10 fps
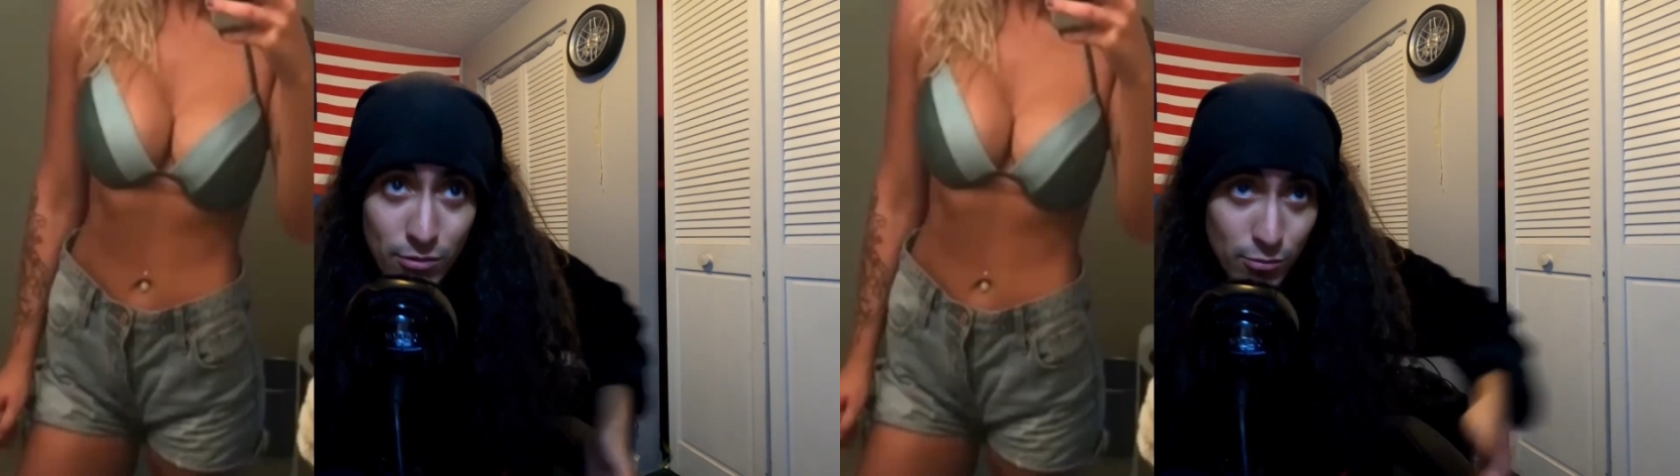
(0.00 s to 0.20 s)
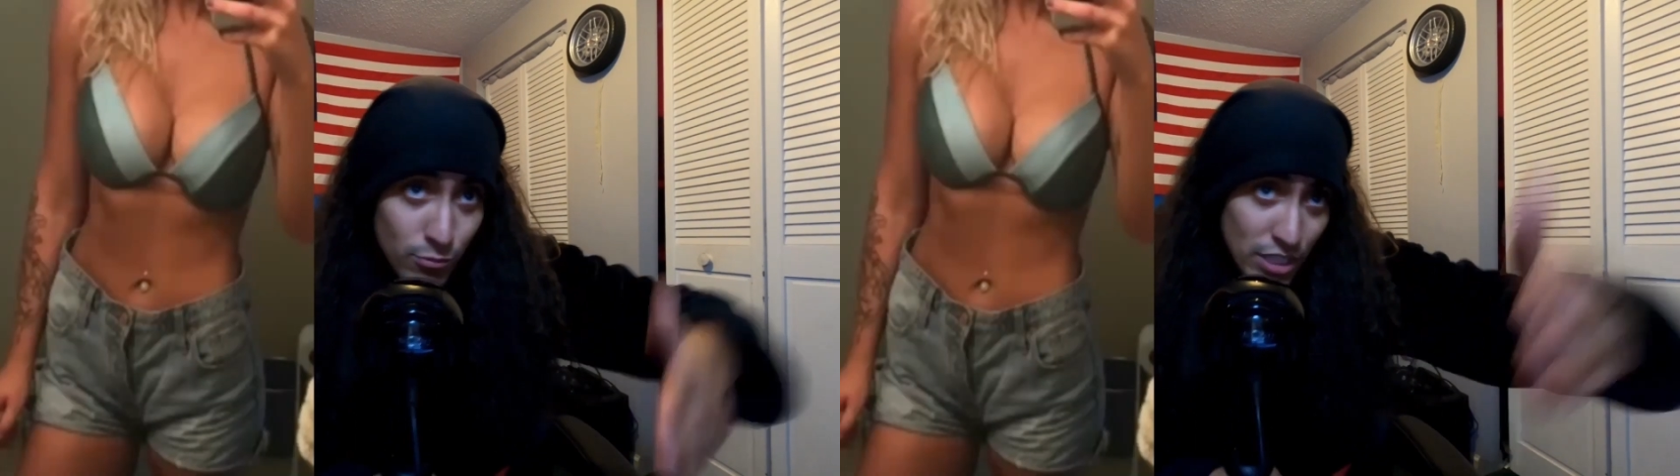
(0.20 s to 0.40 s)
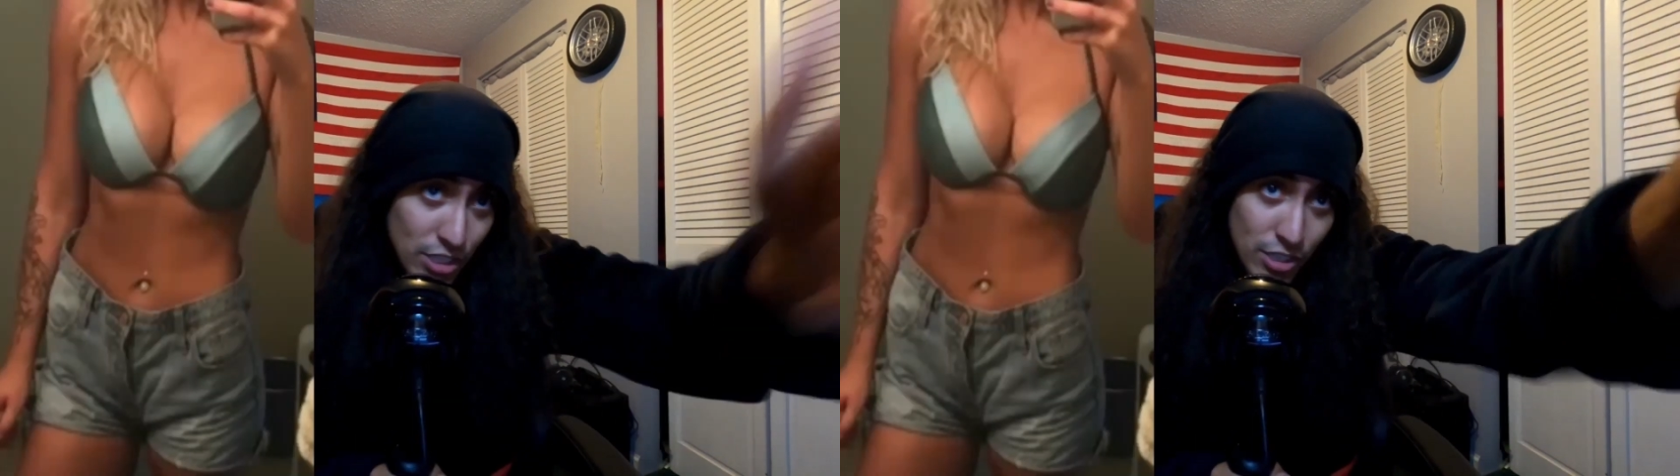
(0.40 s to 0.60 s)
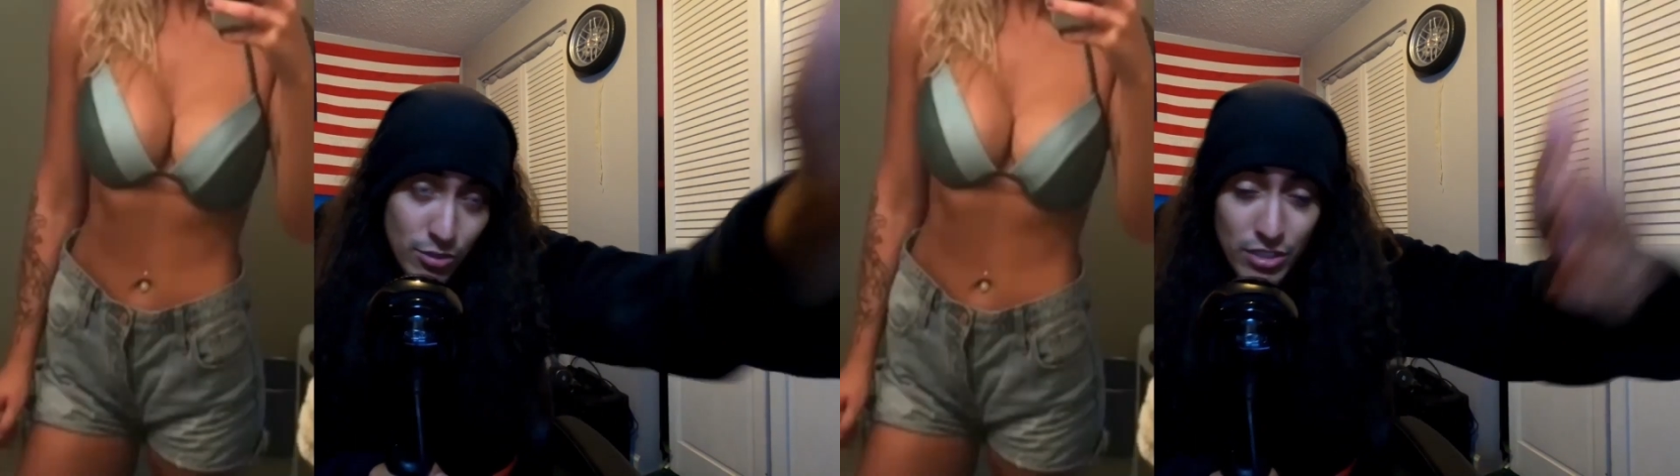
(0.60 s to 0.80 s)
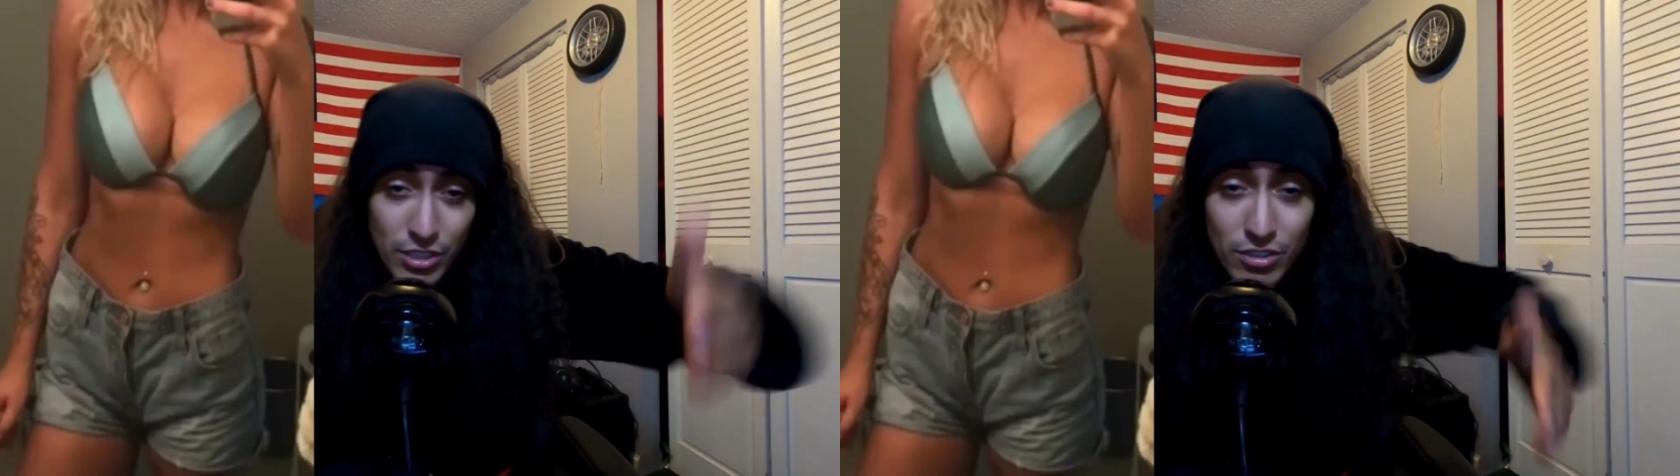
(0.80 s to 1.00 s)
when she
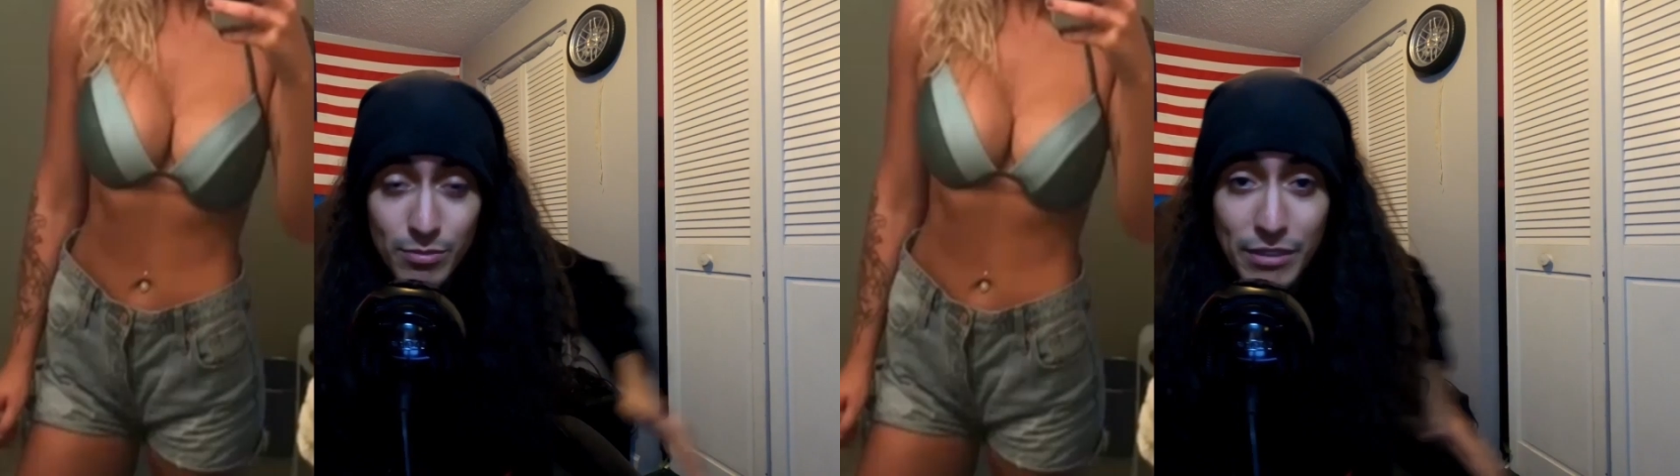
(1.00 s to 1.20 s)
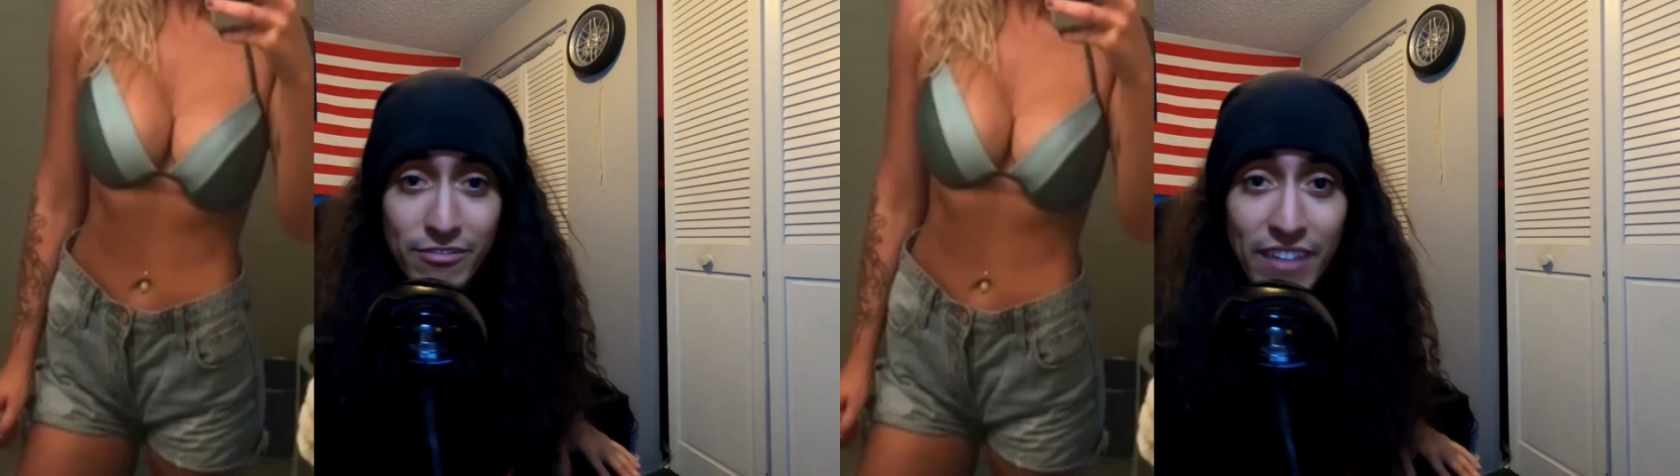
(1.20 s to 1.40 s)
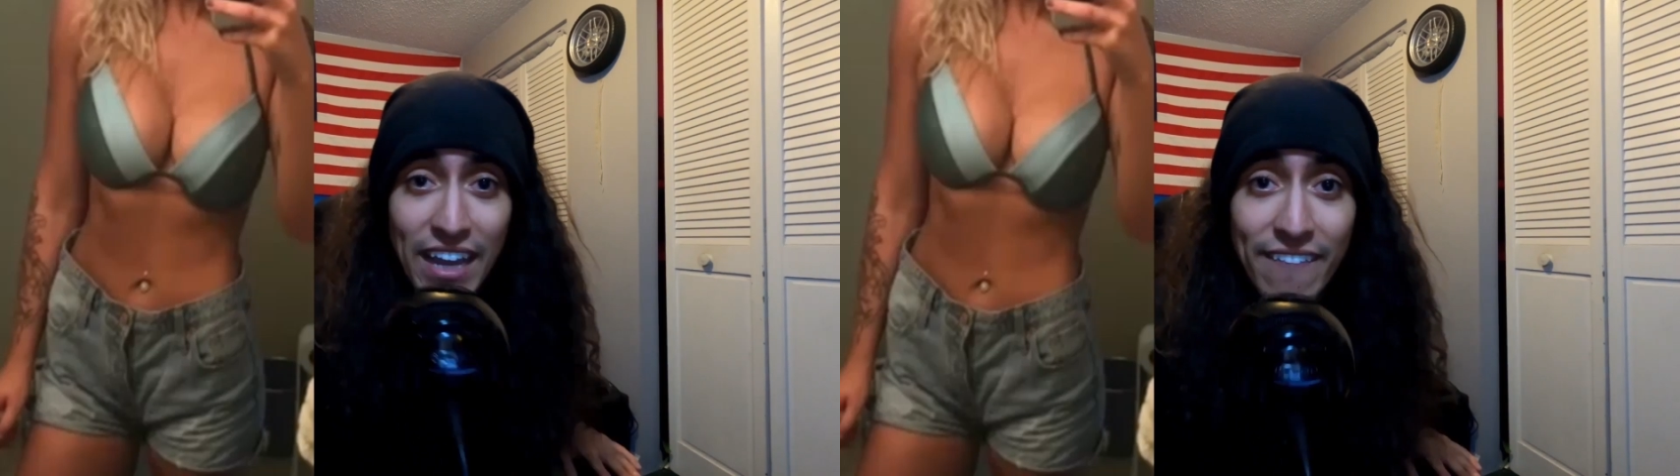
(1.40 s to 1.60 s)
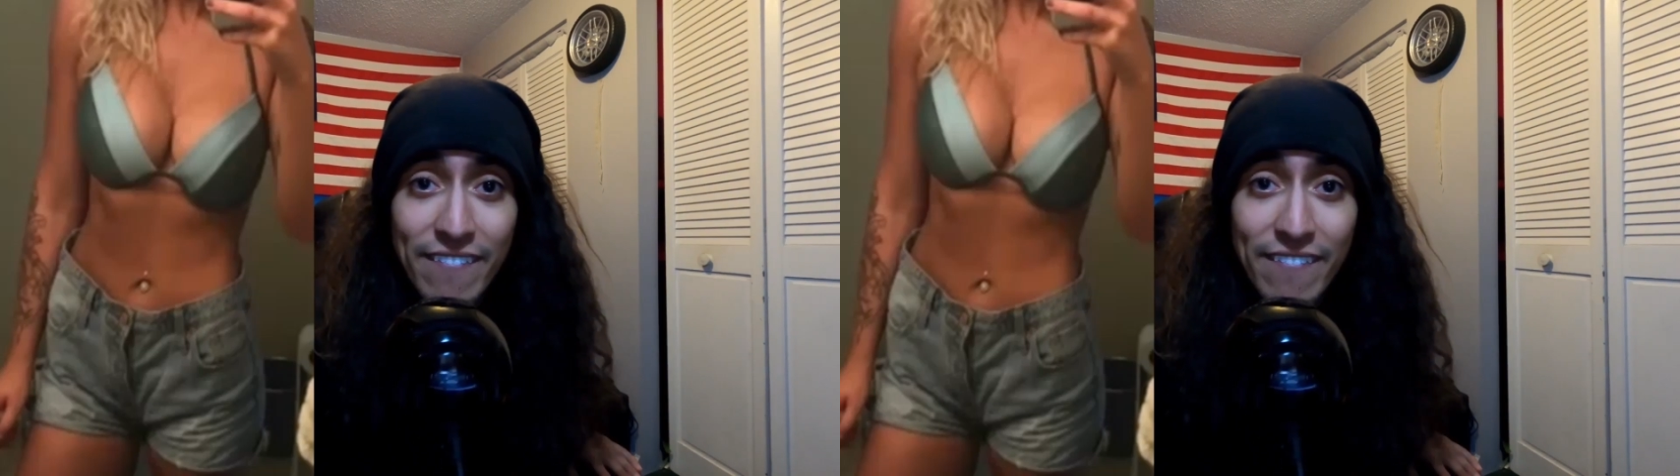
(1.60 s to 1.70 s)
used to be fat.